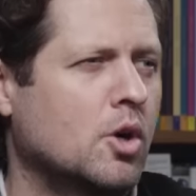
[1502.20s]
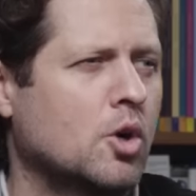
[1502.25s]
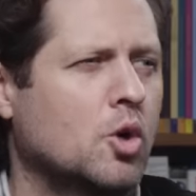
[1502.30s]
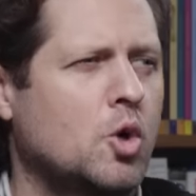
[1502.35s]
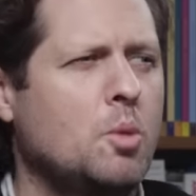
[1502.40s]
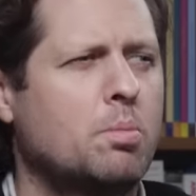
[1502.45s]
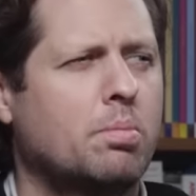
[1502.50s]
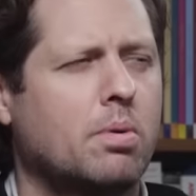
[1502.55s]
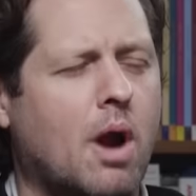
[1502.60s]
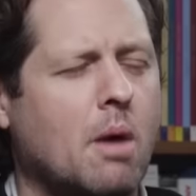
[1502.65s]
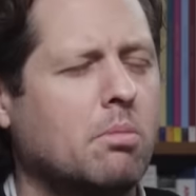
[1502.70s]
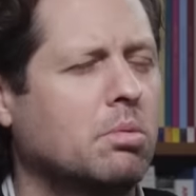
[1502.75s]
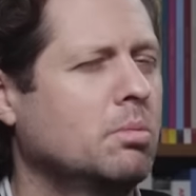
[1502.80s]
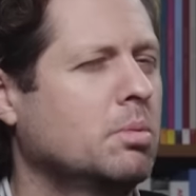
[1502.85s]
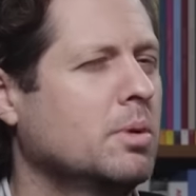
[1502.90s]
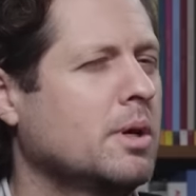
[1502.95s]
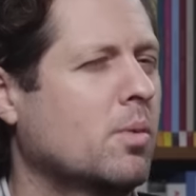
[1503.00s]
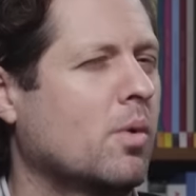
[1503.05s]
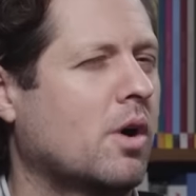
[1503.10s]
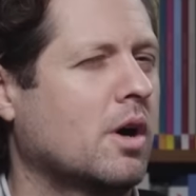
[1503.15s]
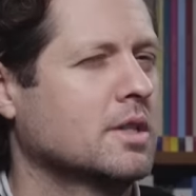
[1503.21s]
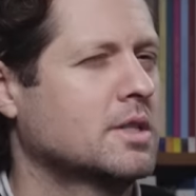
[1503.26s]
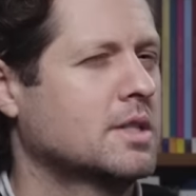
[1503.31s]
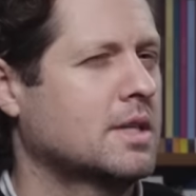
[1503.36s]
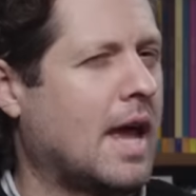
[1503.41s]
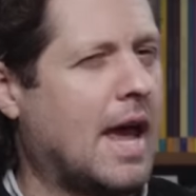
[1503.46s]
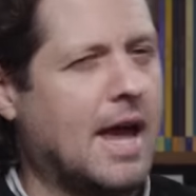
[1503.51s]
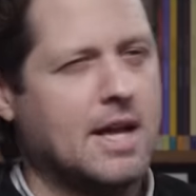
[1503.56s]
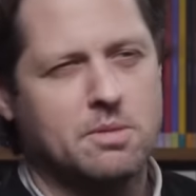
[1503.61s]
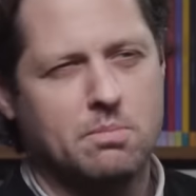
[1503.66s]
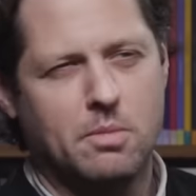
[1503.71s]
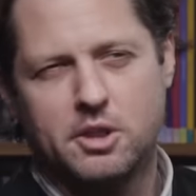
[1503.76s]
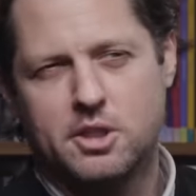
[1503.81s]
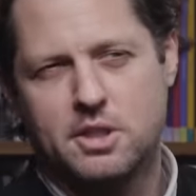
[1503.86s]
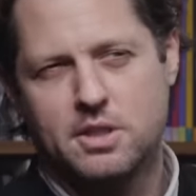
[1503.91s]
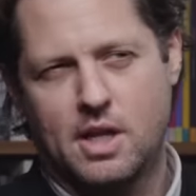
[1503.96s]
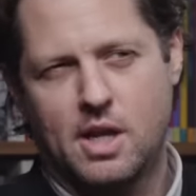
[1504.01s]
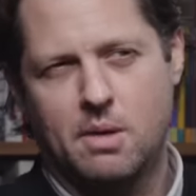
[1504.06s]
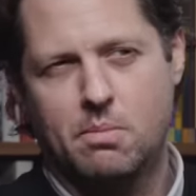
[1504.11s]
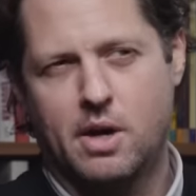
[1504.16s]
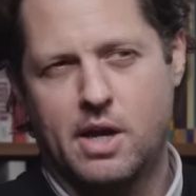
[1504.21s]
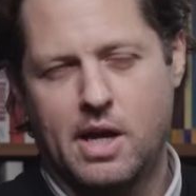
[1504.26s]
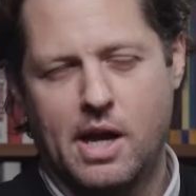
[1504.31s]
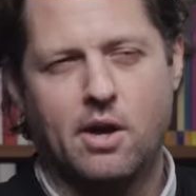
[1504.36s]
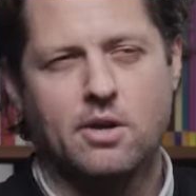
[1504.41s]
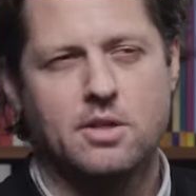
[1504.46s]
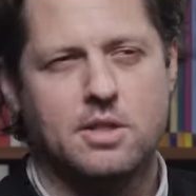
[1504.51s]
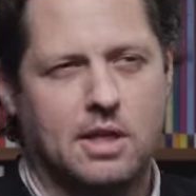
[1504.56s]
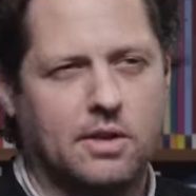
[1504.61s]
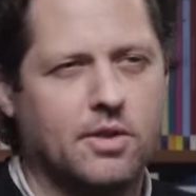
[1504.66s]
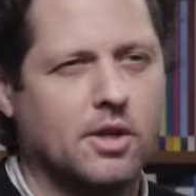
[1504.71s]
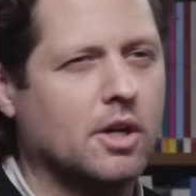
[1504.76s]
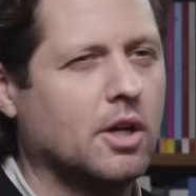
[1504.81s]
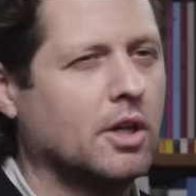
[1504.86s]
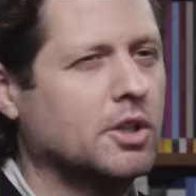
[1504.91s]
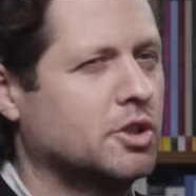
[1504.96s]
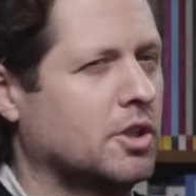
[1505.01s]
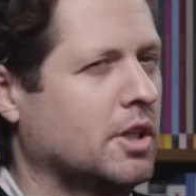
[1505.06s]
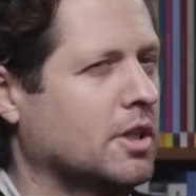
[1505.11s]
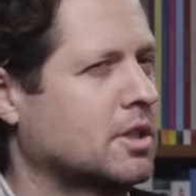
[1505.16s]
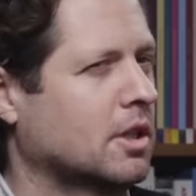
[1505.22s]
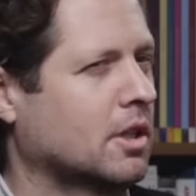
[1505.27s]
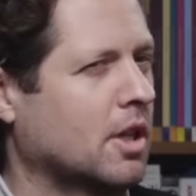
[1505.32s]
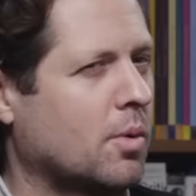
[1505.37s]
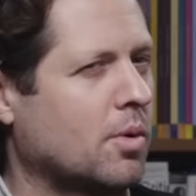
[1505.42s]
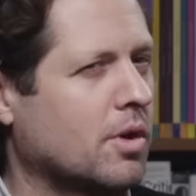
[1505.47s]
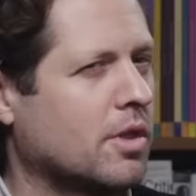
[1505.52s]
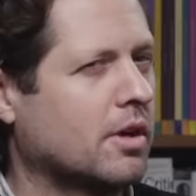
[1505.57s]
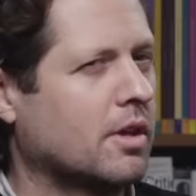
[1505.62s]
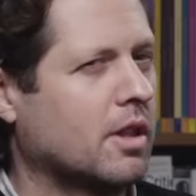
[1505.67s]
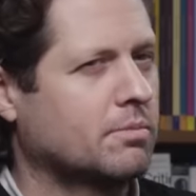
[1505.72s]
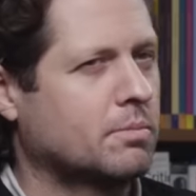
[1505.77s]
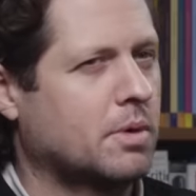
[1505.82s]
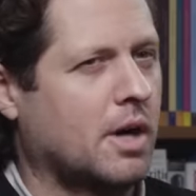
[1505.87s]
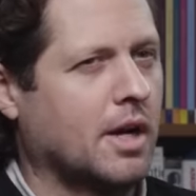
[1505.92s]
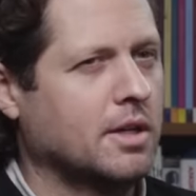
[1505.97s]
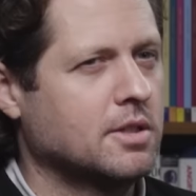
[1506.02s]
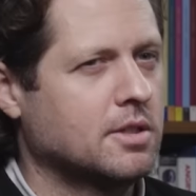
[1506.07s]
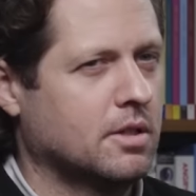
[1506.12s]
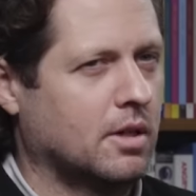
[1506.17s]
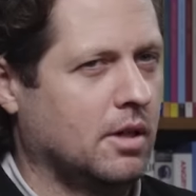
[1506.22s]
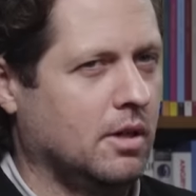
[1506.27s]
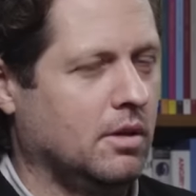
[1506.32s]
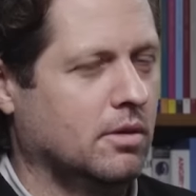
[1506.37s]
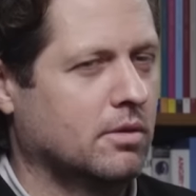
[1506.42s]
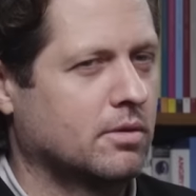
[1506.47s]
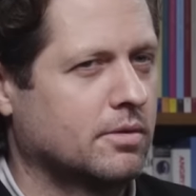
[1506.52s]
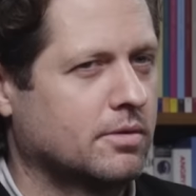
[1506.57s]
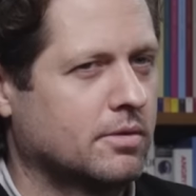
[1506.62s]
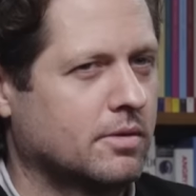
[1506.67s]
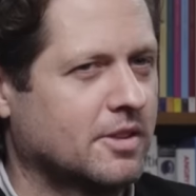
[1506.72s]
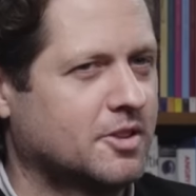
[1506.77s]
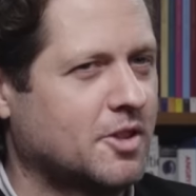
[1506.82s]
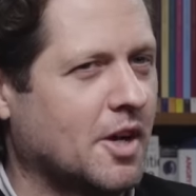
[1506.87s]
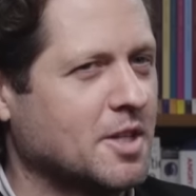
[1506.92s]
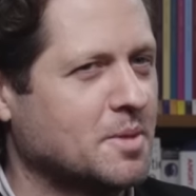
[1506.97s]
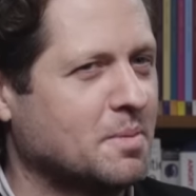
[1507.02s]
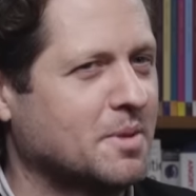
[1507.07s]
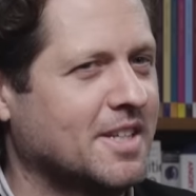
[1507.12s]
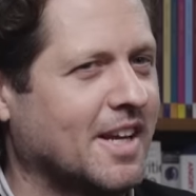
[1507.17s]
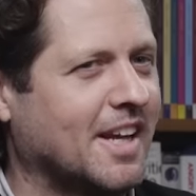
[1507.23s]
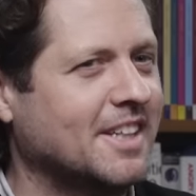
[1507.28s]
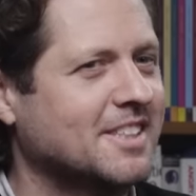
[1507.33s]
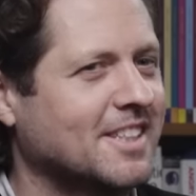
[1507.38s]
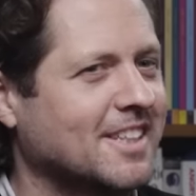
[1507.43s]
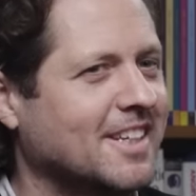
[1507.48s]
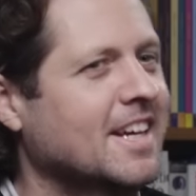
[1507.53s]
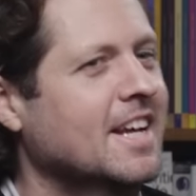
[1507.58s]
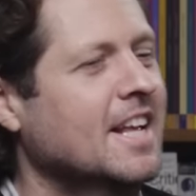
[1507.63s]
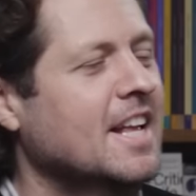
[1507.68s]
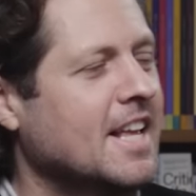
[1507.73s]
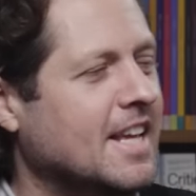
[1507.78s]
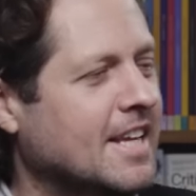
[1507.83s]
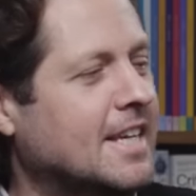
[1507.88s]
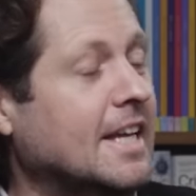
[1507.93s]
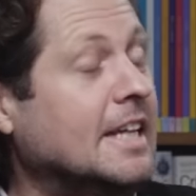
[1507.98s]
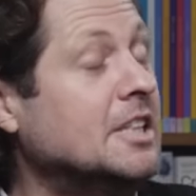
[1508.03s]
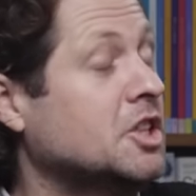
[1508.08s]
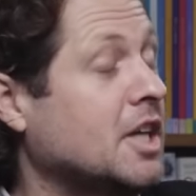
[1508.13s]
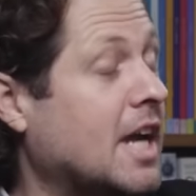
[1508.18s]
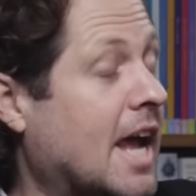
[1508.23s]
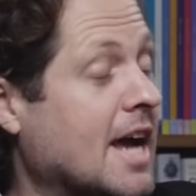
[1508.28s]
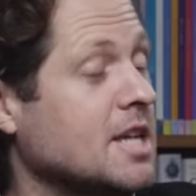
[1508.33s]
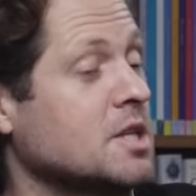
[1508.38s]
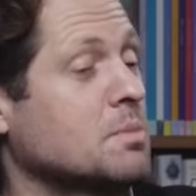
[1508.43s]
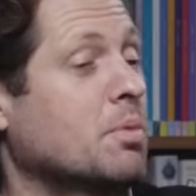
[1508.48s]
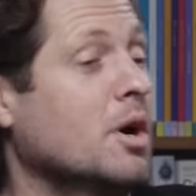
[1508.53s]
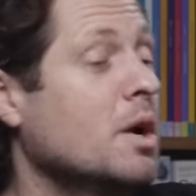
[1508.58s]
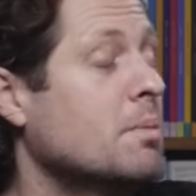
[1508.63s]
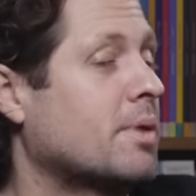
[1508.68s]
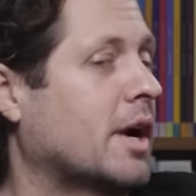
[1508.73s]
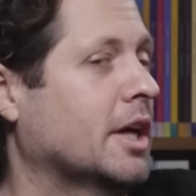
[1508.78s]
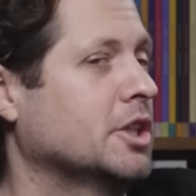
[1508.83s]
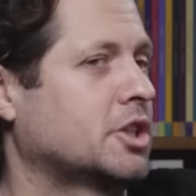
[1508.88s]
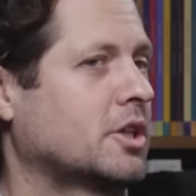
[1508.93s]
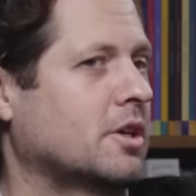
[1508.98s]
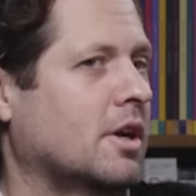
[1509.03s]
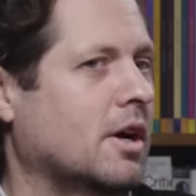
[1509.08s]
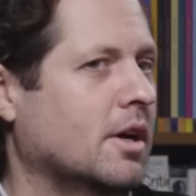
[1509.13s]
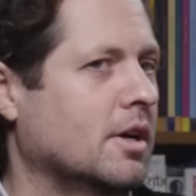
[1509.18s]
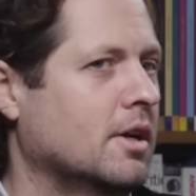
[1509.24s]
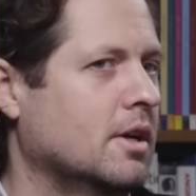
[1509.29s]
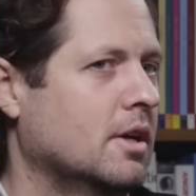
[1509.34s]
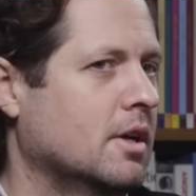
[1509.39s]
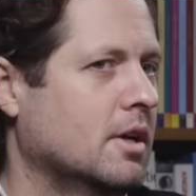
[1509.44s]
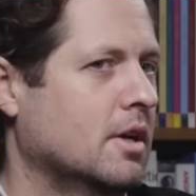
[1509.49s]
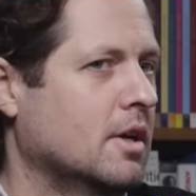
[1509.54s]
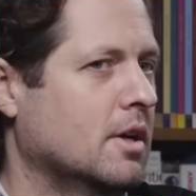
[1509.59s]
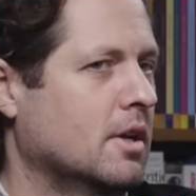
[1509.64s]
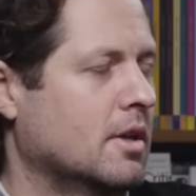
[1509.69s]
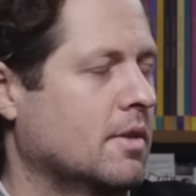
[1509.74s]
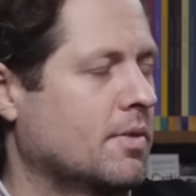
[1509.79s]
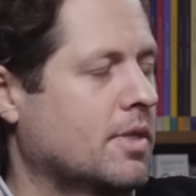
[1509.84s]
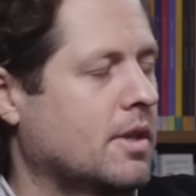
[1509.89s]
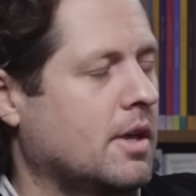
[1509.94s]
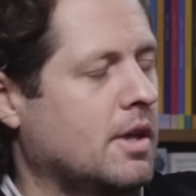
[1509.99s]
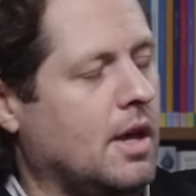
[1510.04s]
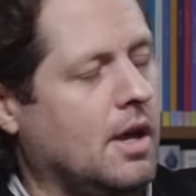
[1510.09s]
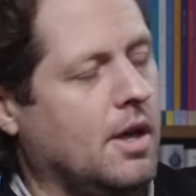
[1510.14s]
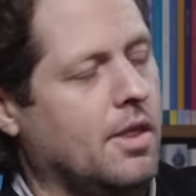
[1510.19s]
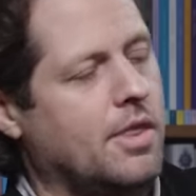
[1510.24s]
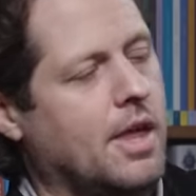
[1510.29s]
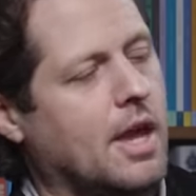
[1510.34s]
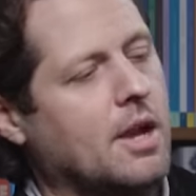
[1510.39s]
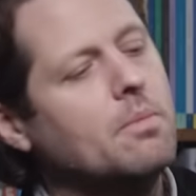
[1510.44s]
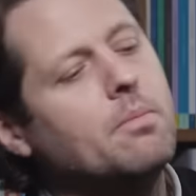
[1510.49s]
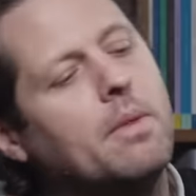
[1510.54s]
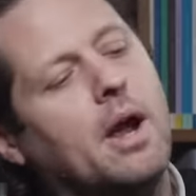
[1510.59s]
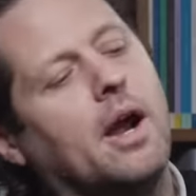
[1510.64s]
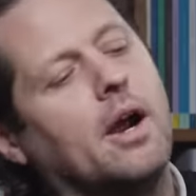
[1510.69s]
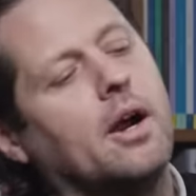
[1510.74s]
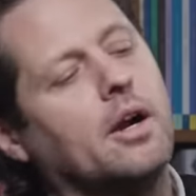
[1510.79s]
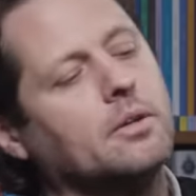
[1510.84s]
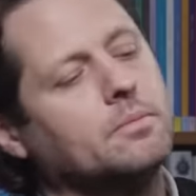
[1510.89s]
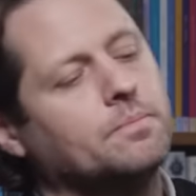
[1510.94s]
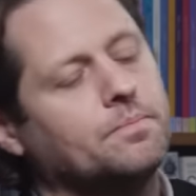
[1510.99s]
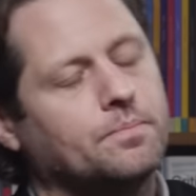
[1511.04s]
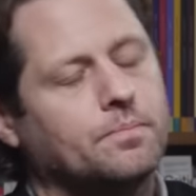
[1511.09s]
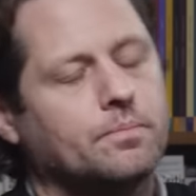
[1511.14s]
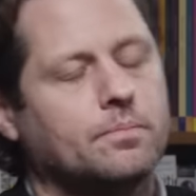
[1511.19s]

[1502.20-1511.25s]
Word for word: who probably wants as much as anybody else in the country to lower the price of transportation. Indeed, she has put pressure on uh, then Mayor